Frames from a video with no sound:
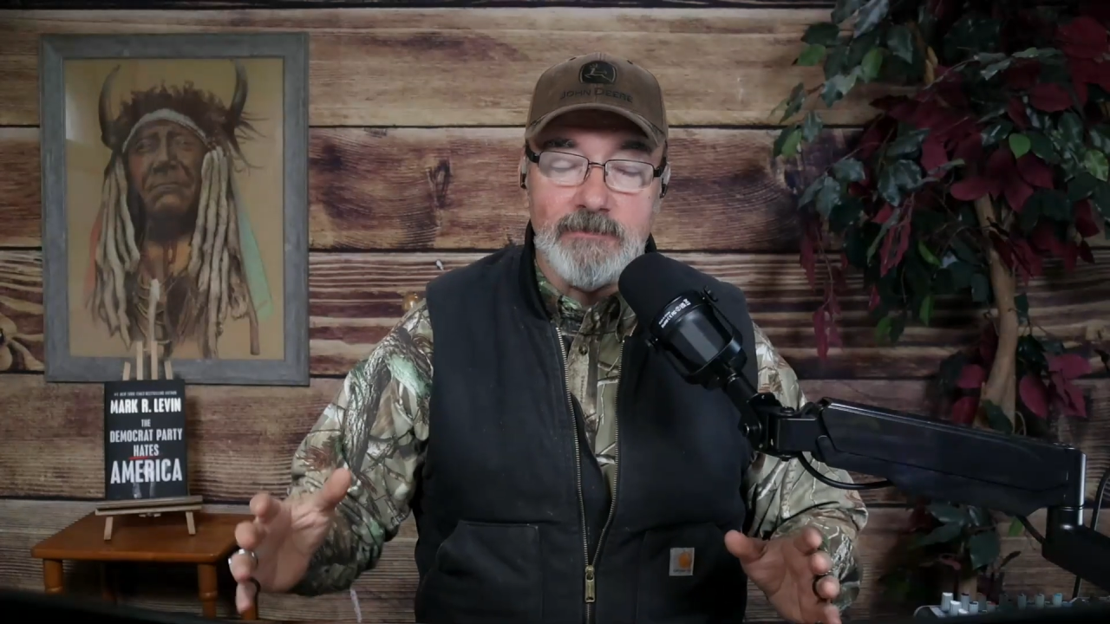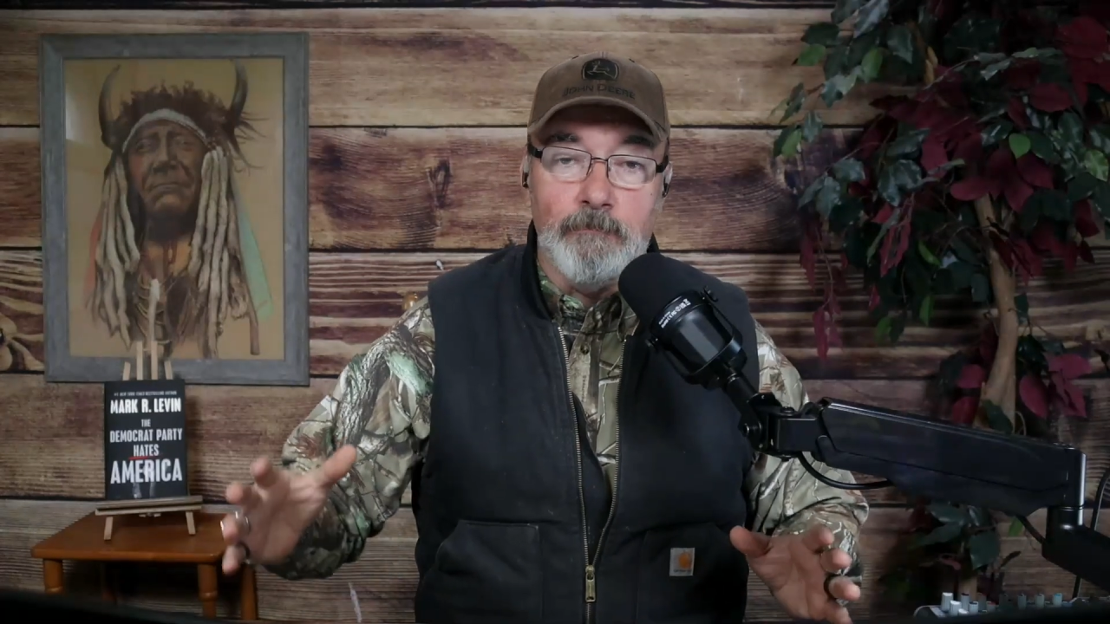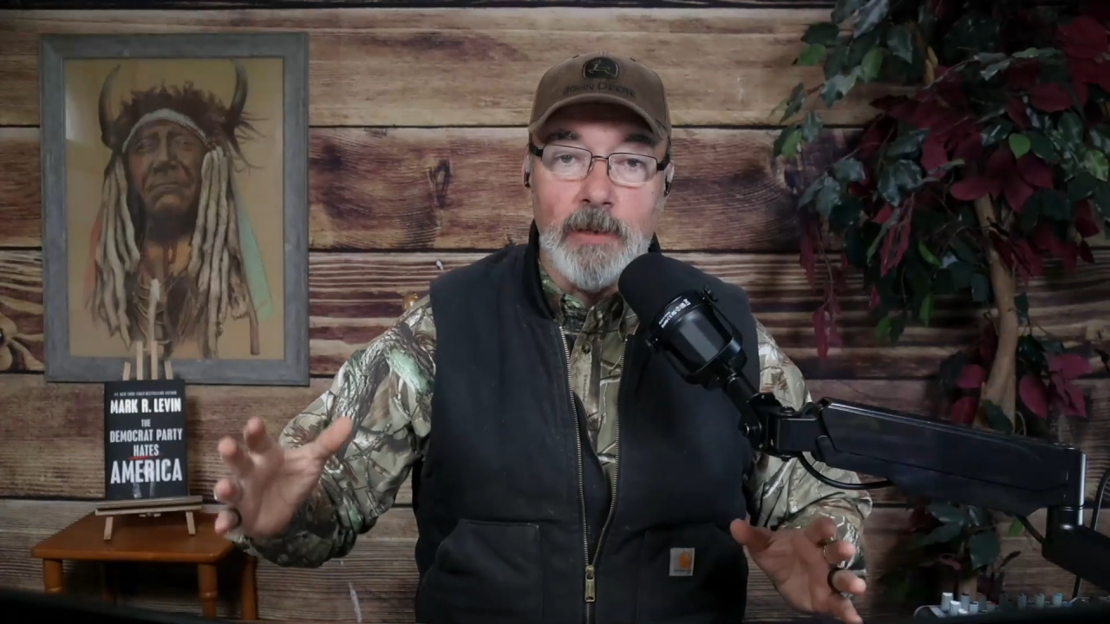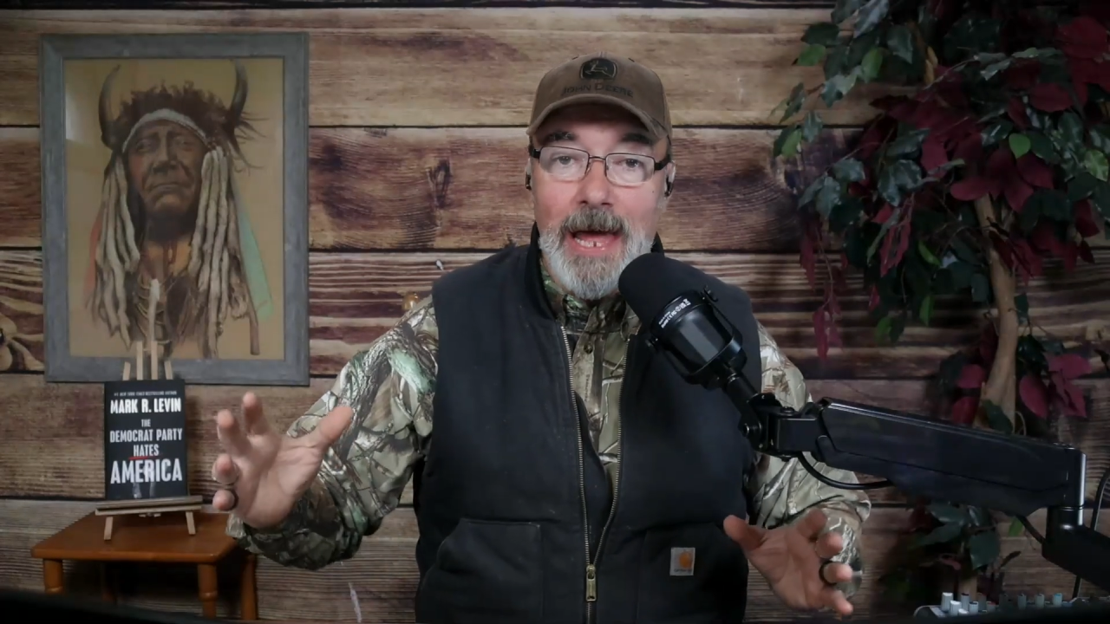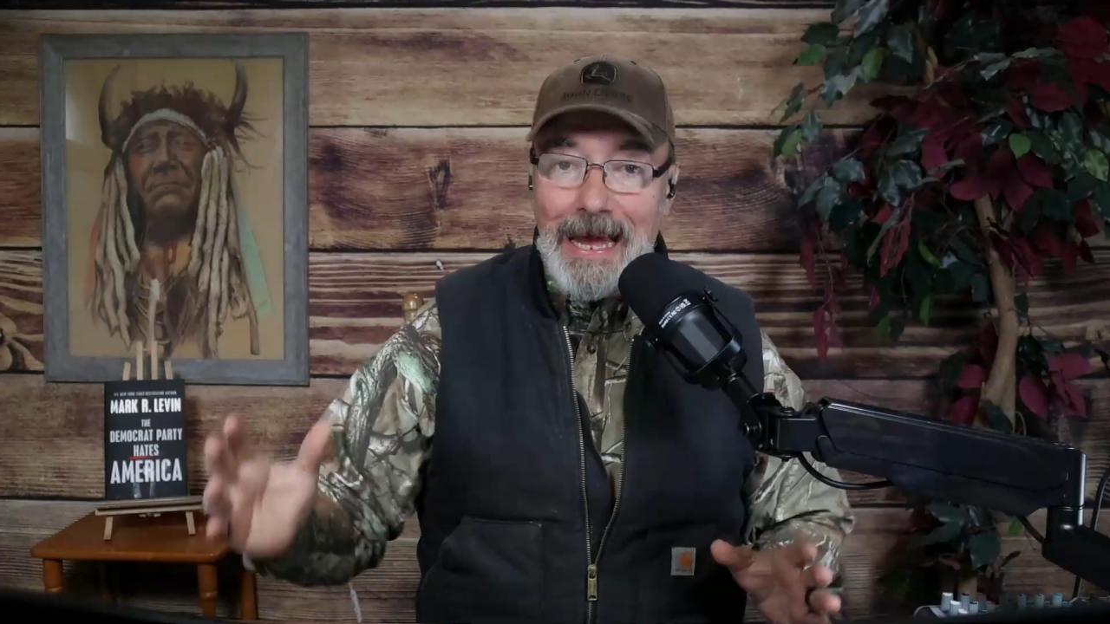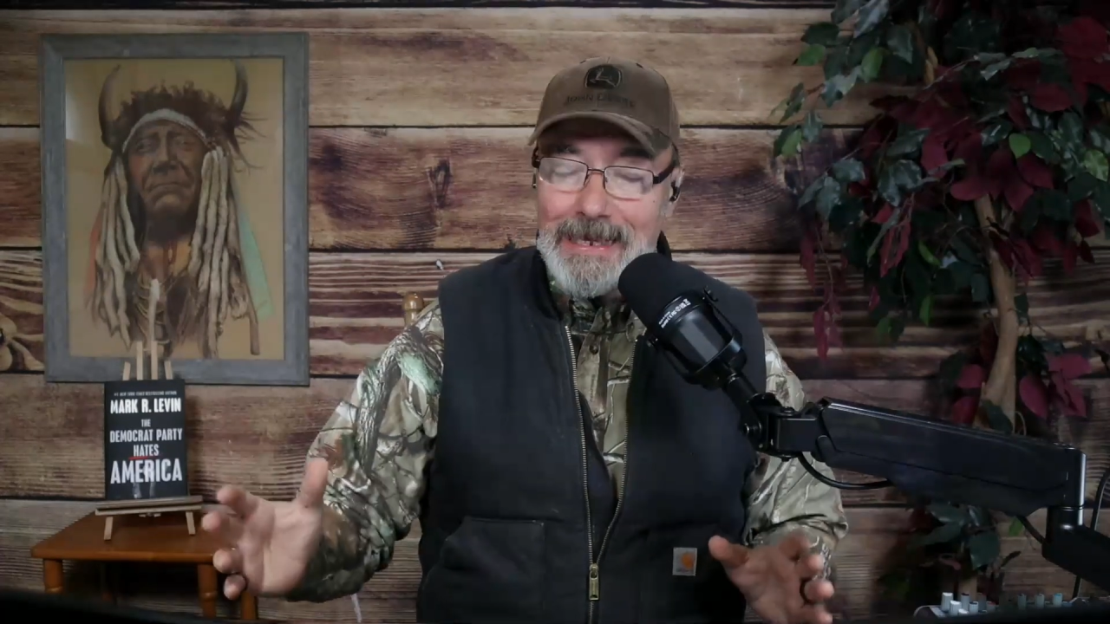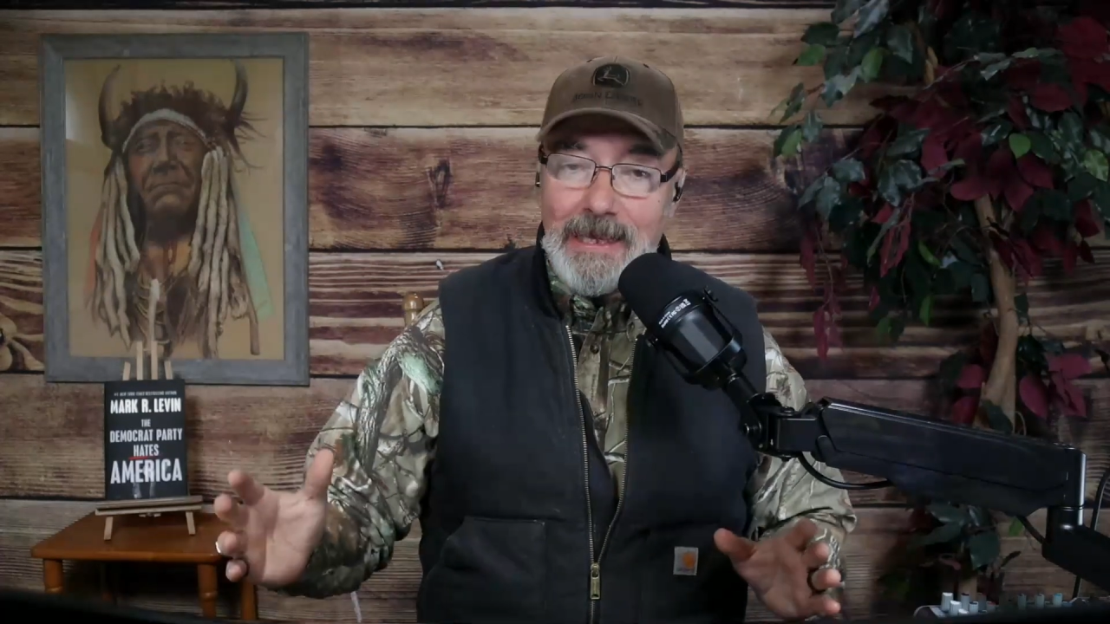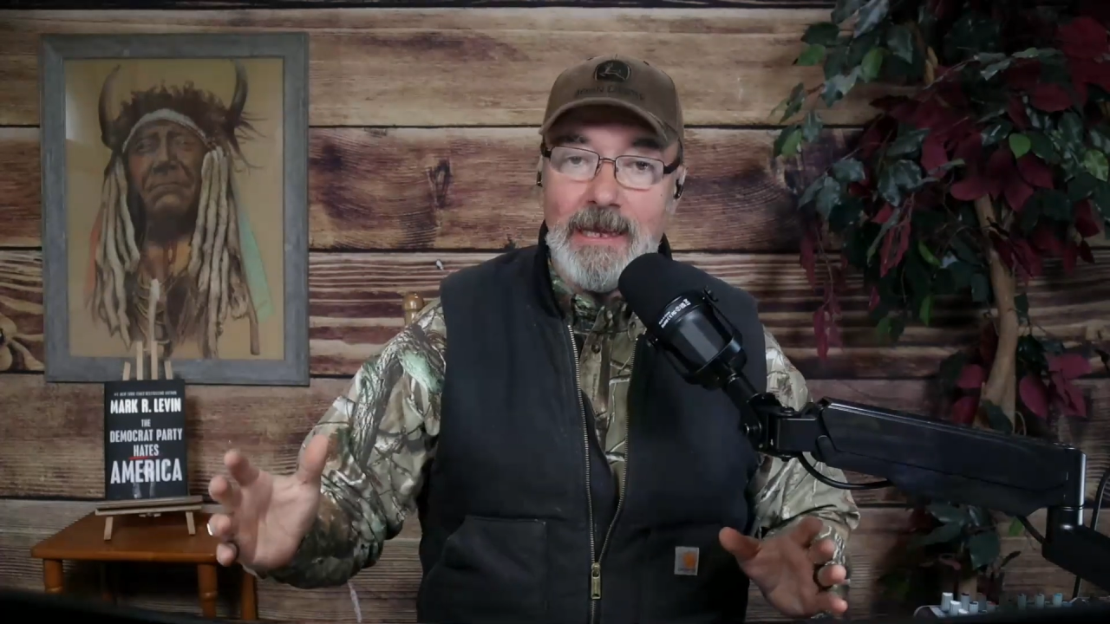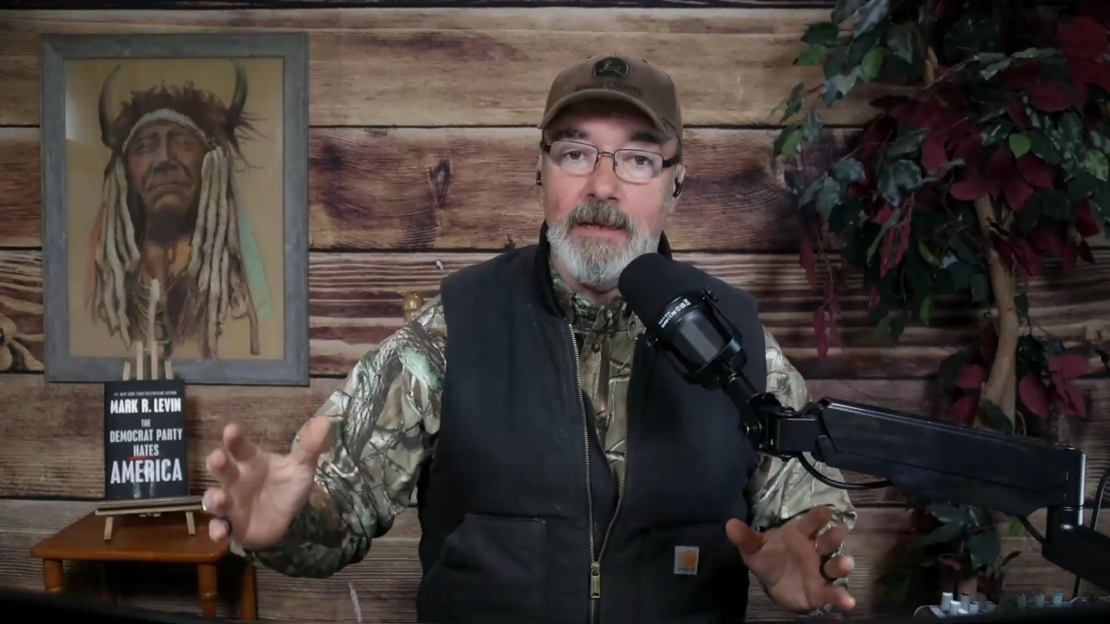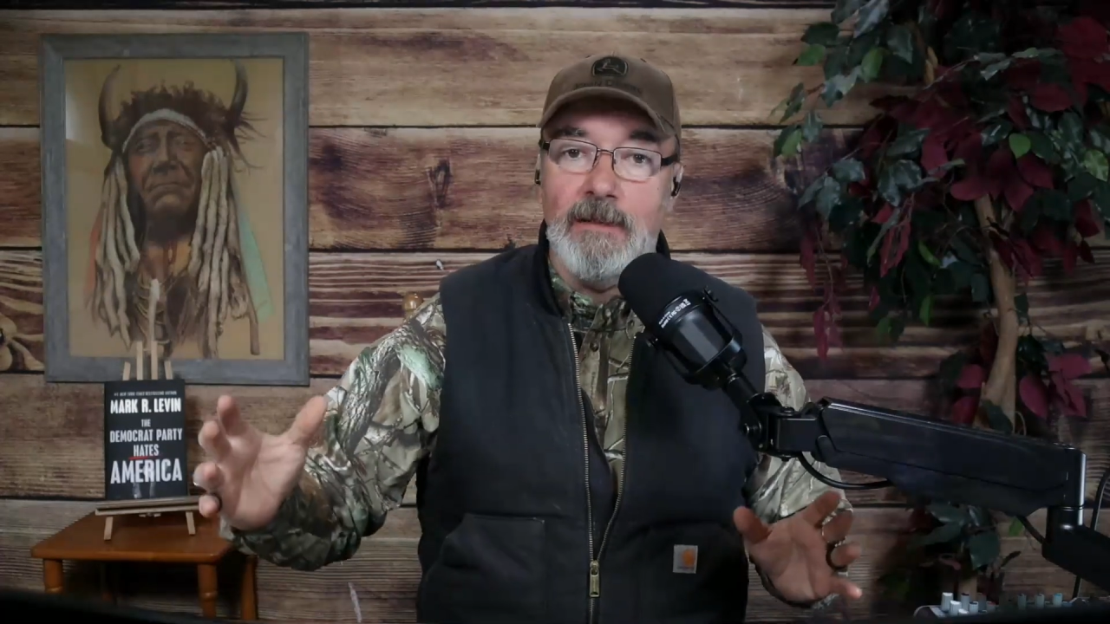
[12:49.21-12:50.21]

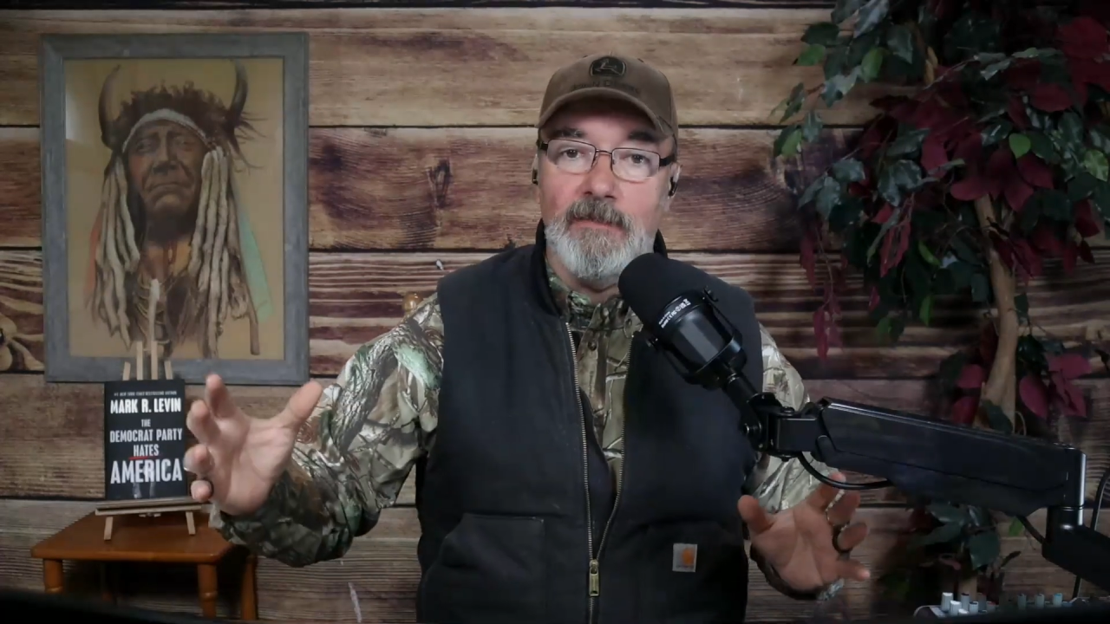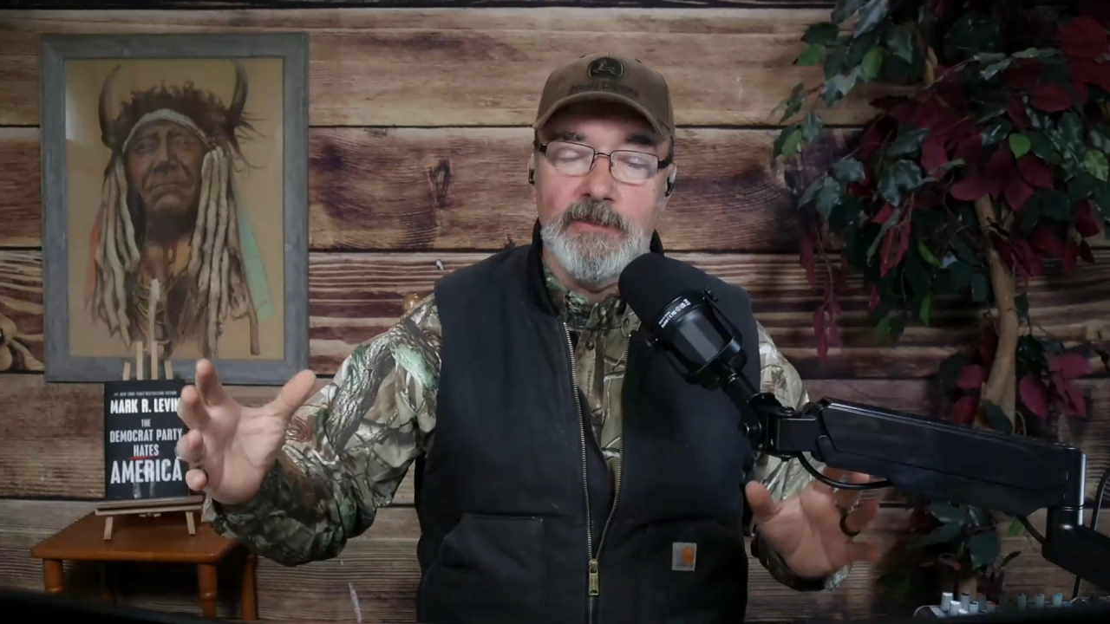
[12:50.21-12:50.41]
blocking